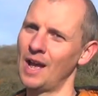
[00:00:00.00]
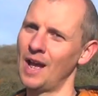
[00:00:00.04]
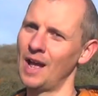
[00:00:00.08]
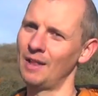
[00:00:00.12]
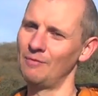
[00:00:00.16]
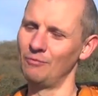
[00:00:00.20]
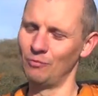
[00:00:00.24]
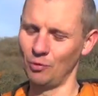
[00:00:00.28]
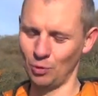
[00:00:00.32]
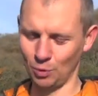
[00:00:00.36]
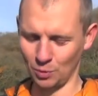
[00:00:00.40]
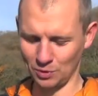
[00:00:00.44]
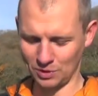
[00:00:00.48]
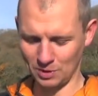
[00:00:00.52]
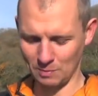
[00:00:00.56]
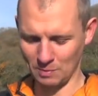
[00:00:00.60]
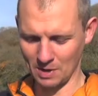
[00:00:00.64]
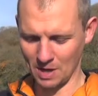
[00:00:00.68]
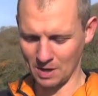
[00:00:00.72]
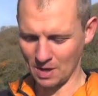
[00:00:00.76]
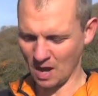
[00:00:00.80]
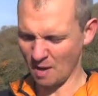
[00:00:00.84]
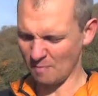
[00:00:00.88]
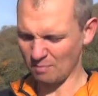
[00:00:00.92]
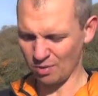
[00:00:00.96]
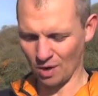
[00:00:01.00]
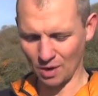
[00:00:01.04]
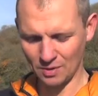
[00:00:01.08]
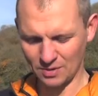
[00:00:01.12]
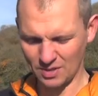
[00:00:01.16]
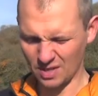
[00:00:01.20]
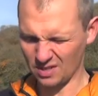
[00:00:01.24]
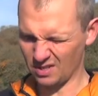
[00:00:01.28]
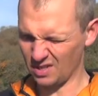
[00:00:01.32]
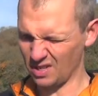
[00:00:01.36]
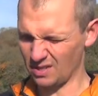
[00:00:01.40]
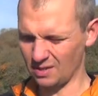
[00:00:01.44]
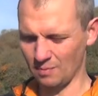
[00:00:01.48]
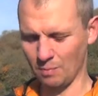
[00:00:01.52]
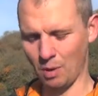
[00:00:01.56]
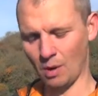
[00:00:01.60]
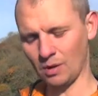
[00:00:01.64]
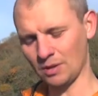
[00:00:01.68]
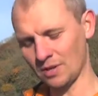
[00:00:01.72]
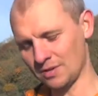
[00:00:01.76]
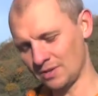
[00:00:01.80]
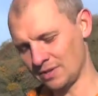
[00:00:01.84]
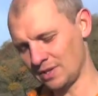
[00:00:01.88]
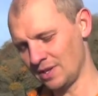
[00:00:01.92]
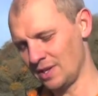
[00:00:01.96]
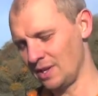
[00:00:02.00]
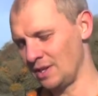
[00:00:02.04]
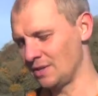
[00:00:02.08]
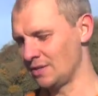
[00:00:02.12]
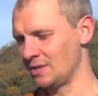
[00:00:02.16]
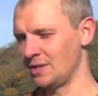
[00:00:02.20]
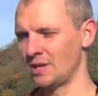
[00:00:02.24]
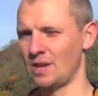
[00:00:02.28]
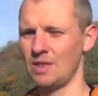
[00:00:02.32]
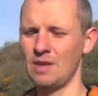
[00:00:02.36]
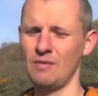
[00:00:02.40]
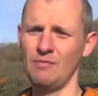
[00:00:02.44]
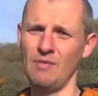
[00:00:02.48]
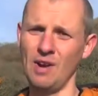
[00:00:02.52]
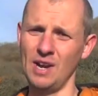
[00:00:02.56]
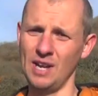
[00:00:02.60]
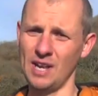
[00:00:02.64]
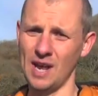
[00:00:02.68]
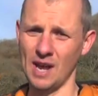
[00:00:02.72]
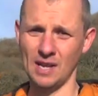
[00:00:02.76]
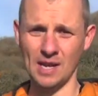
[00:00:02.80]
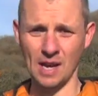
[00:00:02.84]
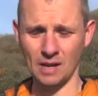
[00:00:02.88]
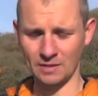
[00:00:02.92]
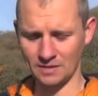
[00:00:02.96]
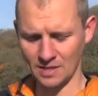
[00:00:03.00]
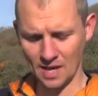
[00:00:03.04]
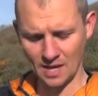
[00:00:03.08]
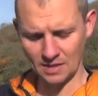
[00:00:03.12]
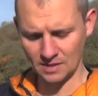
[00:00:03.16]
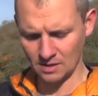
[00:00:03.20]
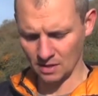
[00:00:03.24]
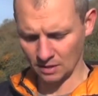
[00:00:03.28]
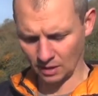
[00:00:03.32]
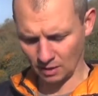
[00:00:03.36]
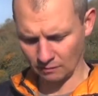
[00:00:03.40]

and rules can be, and processes and policies, you know, they're really getting outdated.